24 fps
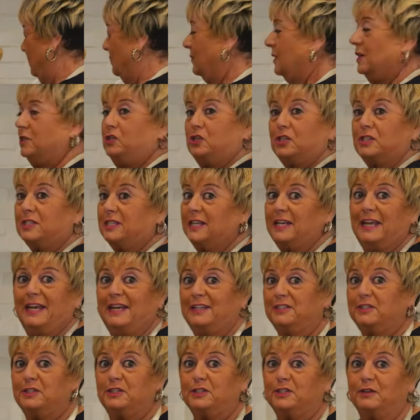it just
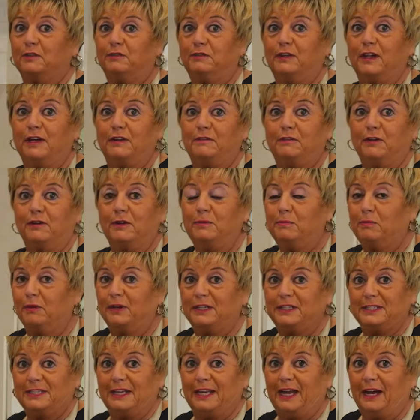enhances the flavor. It
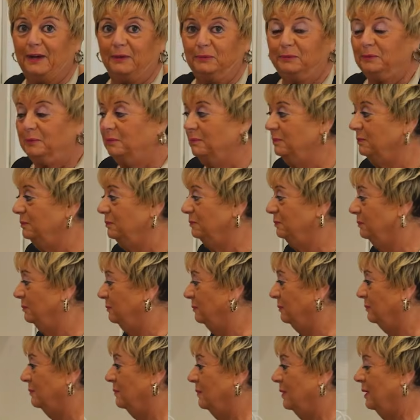brings it out.
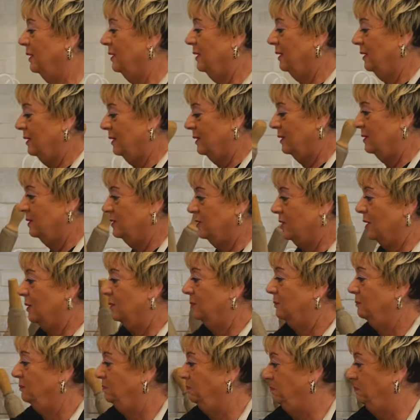So